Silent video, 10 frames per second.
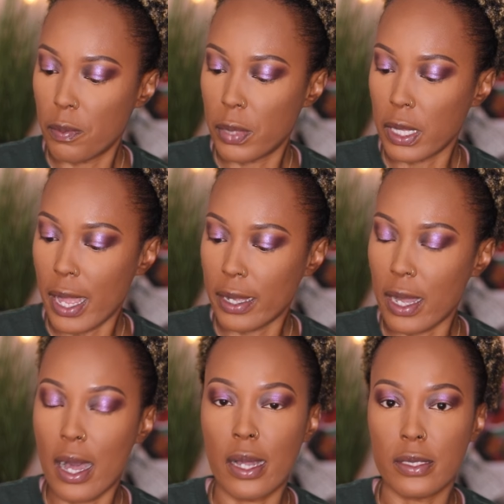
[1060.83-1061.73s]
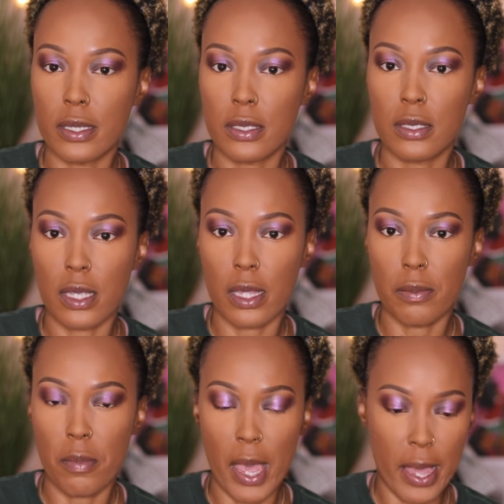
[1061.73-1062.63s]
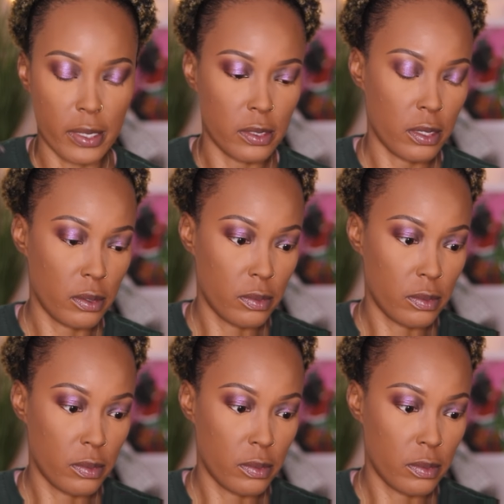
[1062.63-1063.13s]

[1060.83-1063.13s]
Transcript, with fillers: Black Onyx and Matte.